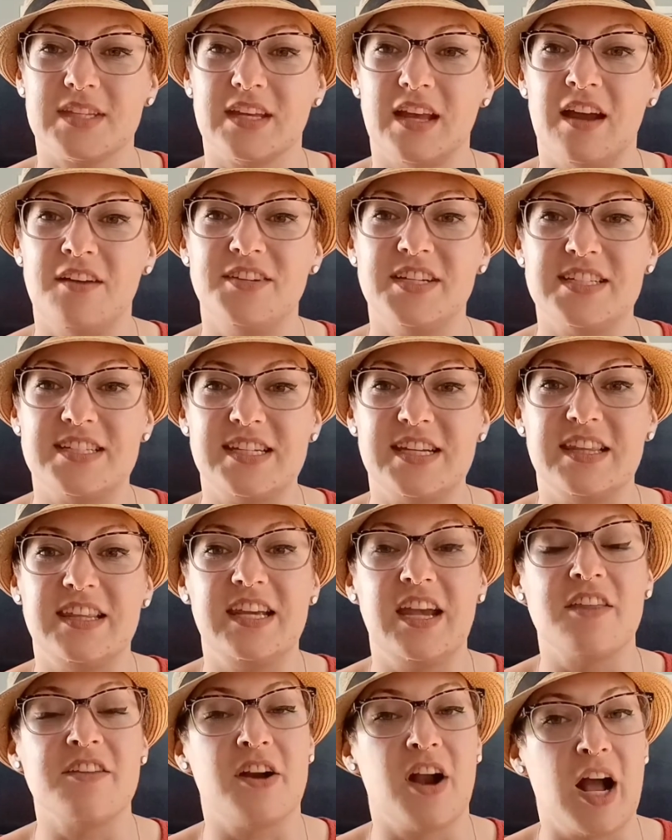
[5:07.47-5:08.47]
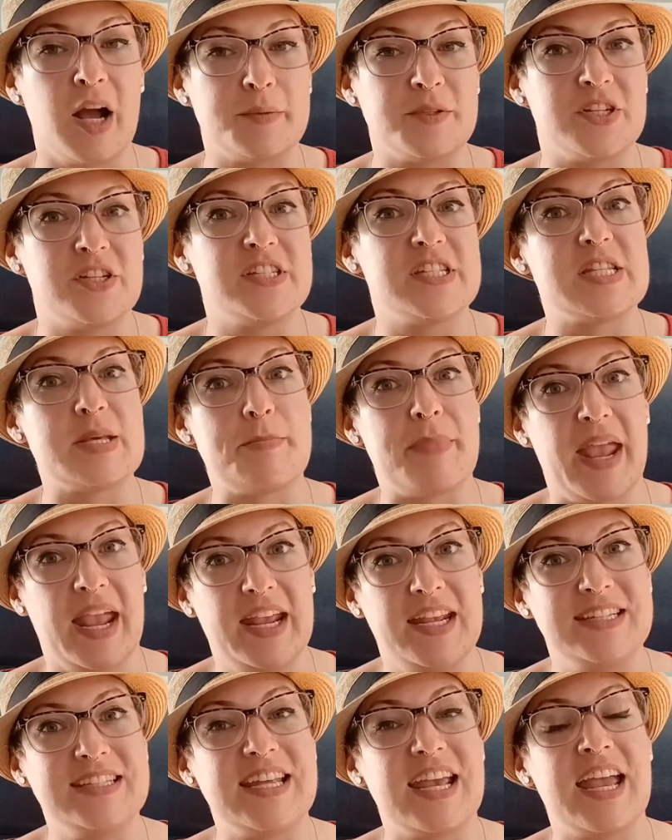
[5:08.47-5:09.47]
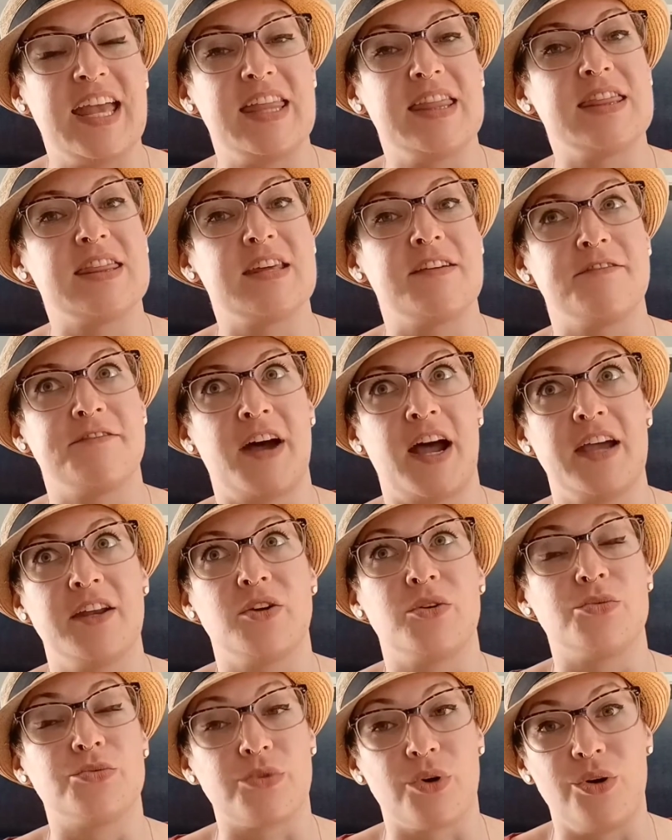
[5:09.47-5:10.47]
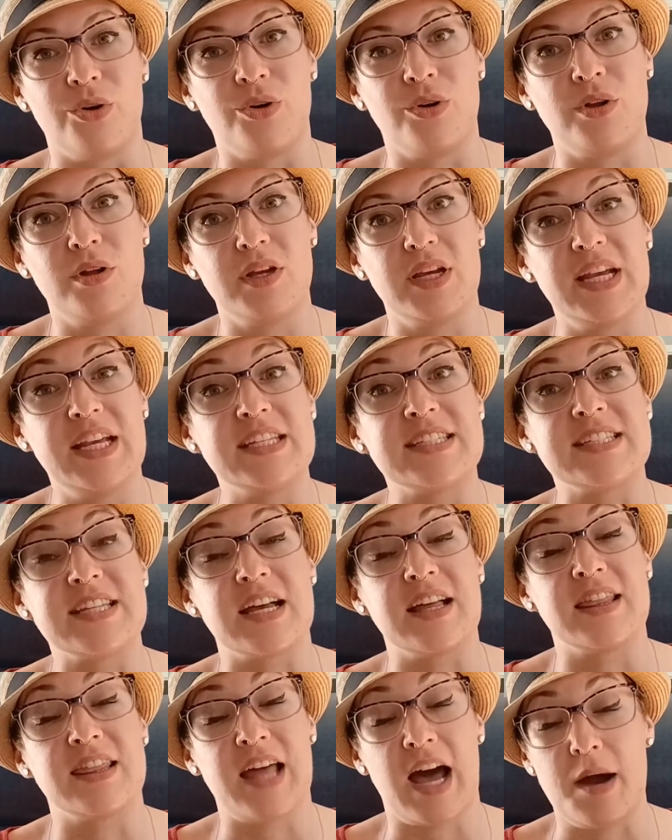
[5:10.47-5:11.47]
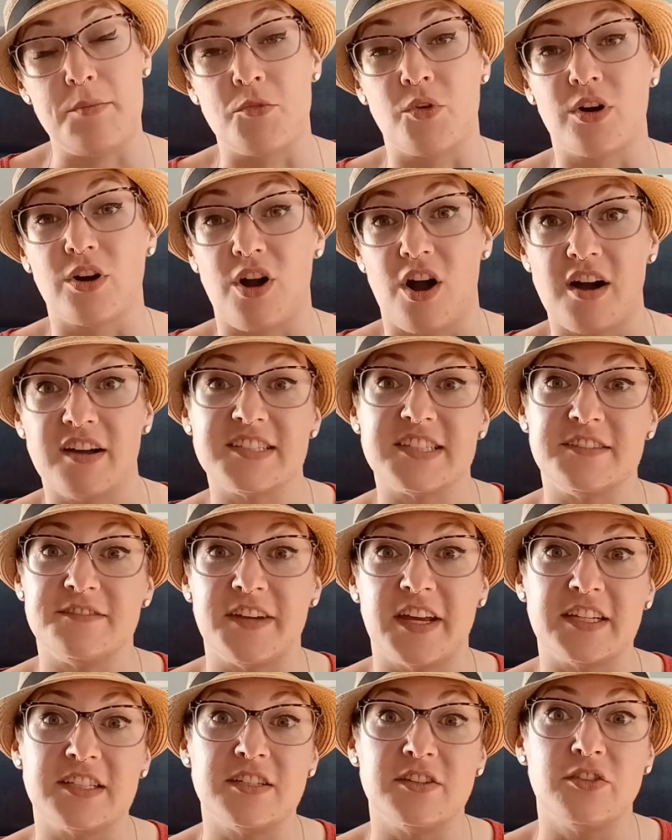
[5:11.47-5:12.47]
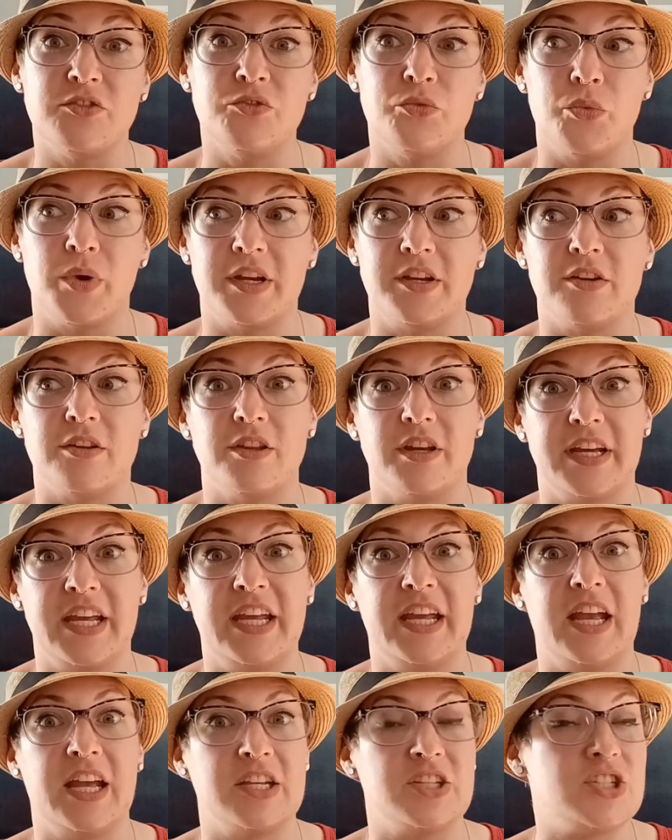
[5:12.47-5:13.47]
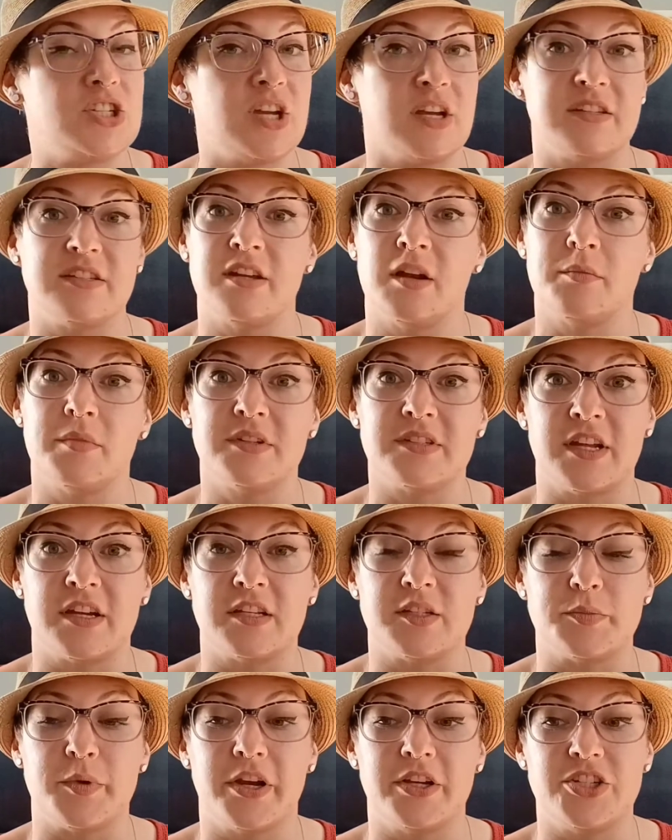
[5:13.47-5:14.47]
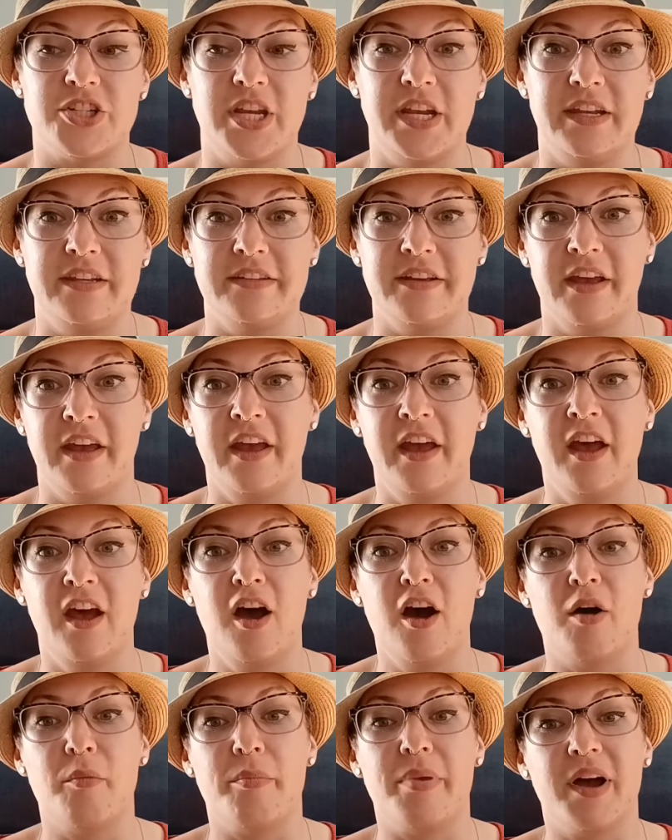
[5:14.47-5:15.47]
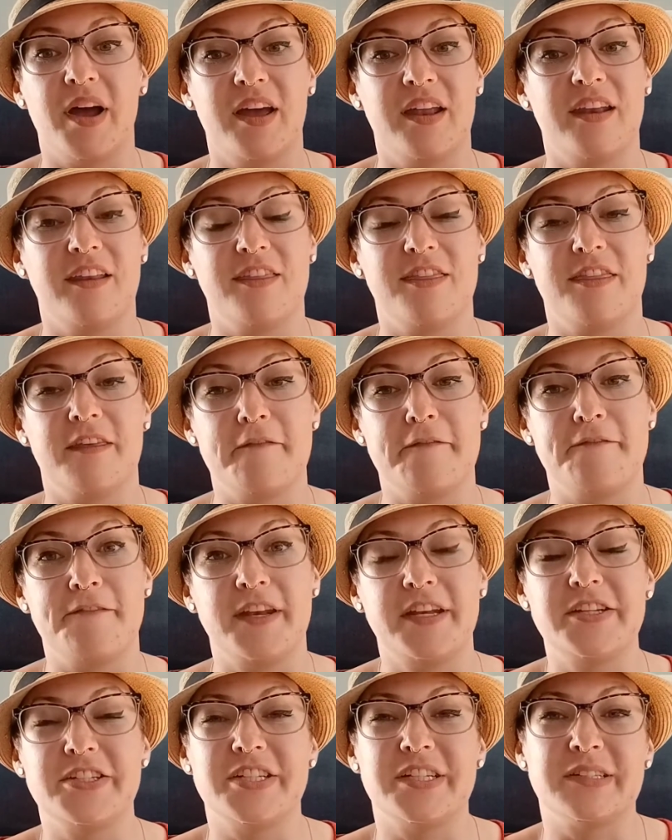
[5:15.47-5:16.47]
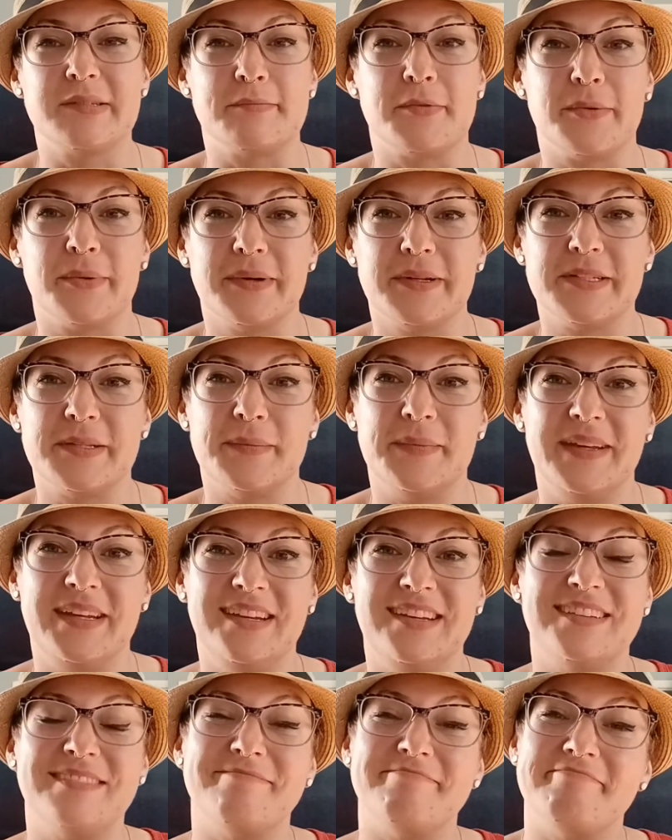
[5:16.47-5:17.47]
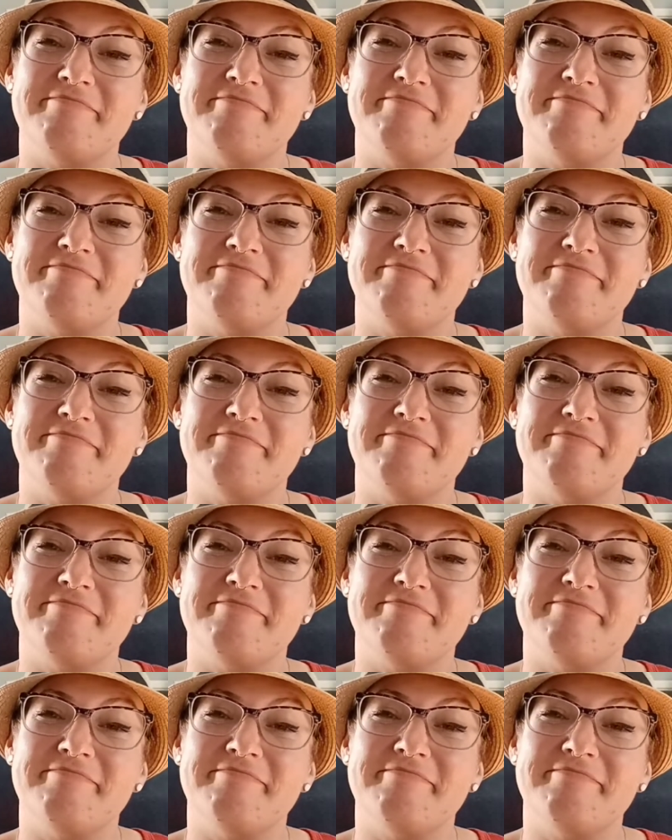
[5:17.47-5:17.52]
Obviously the other options, the paint and the vinyl roll, is a lot more cost effective when you're looking at just numbers on a spreadsheet, but the finish is important to me.